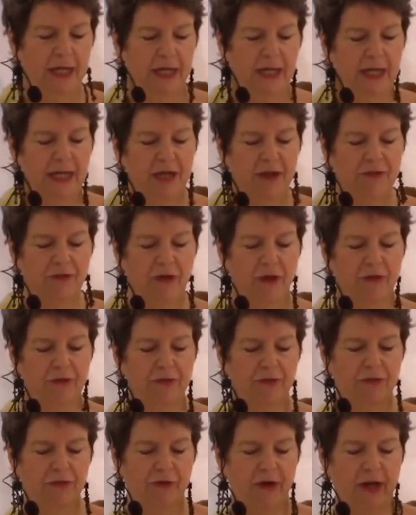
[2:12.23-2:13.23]
He has
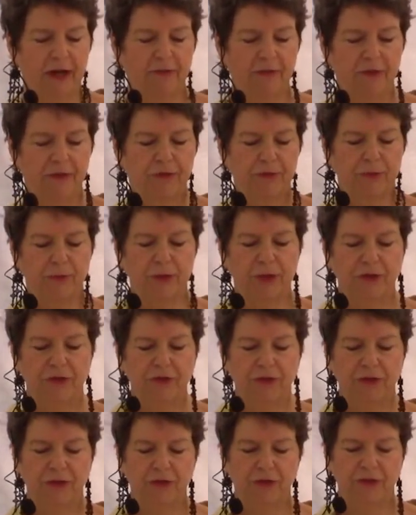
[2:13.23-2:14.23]
also traveled to Rio
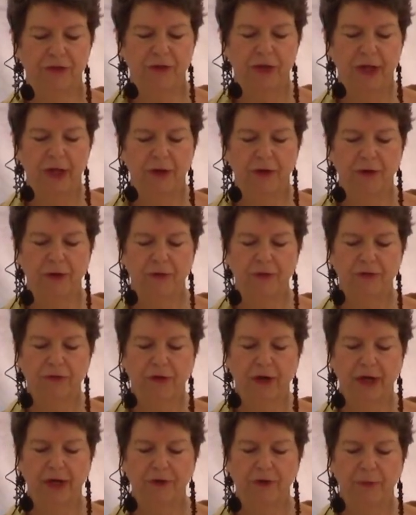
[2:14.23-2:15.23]
de Janeiro,
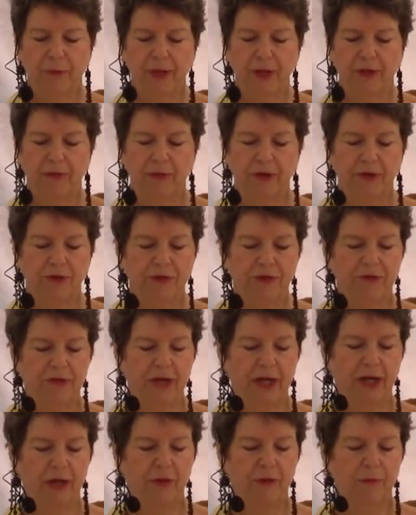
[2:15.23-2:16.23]
trying to better
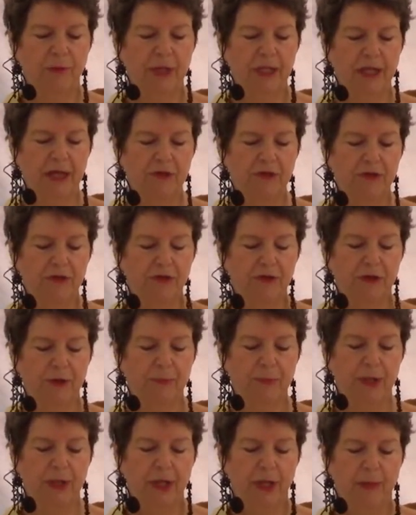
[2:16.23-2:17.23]
understand the
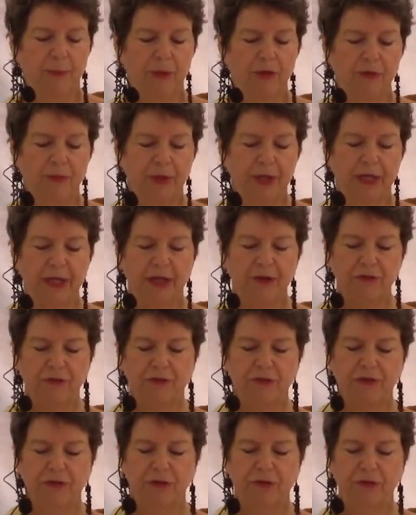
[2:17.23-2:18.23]
relationship between
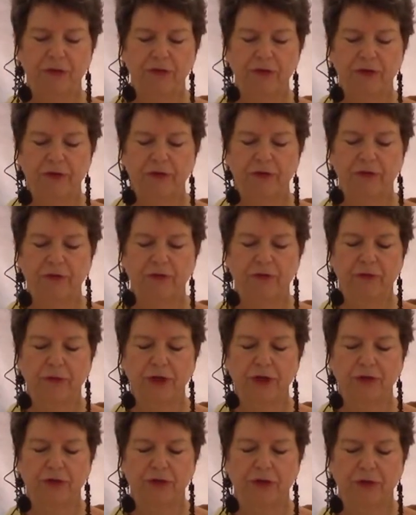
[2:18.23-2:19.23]
institutions,
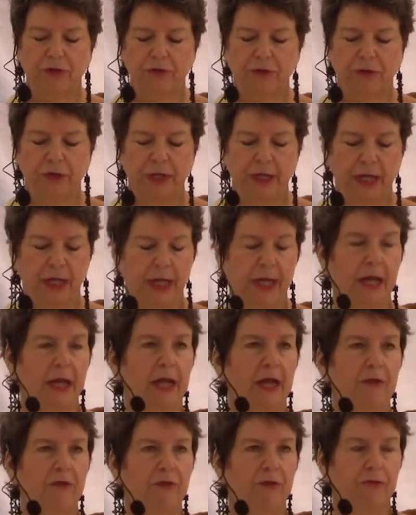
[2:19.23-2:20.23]
street children,
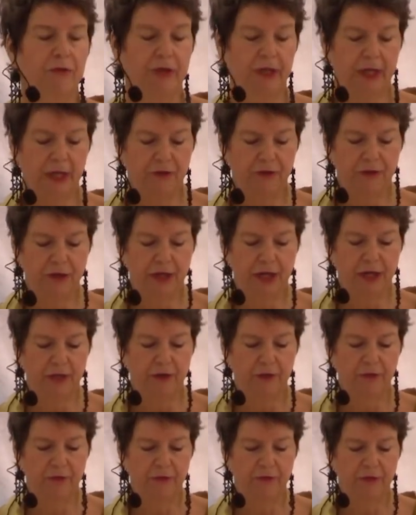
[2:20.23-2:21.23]
and street
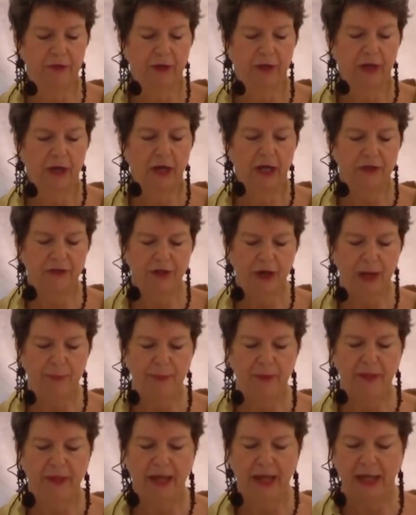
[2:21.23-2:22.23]
educators. On top
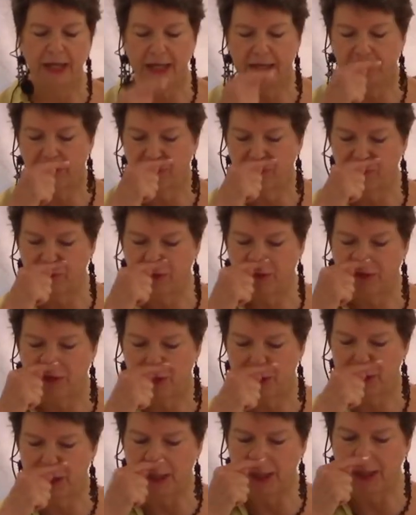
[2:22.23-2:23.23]
of that, he has
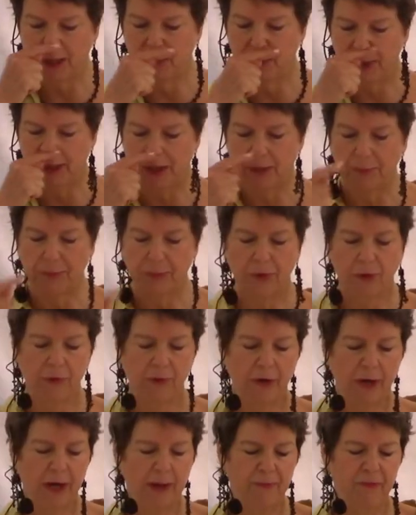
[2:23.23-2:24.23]
visited and compared
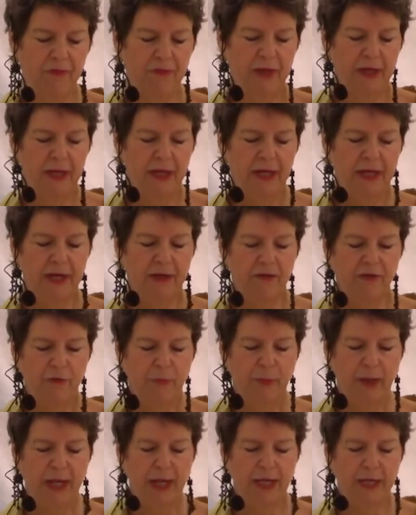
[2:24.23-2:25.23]
programs in
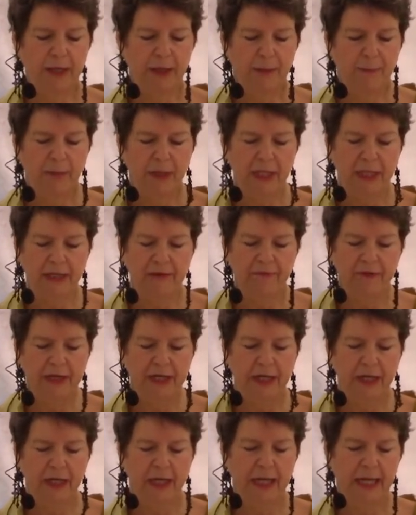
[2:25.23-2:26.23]
Spain,
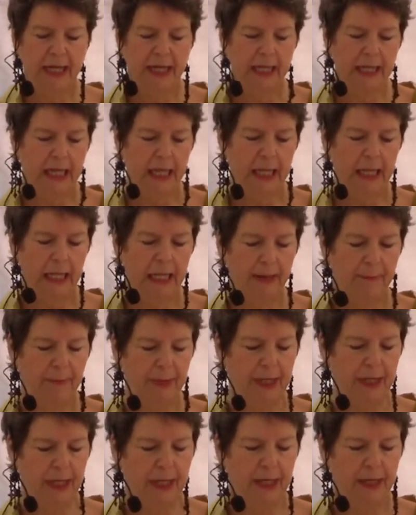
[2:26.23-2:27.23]
Bolivia, and
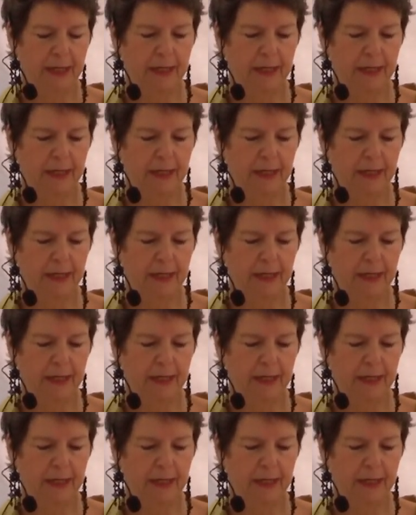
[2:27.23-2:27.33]
Colombia.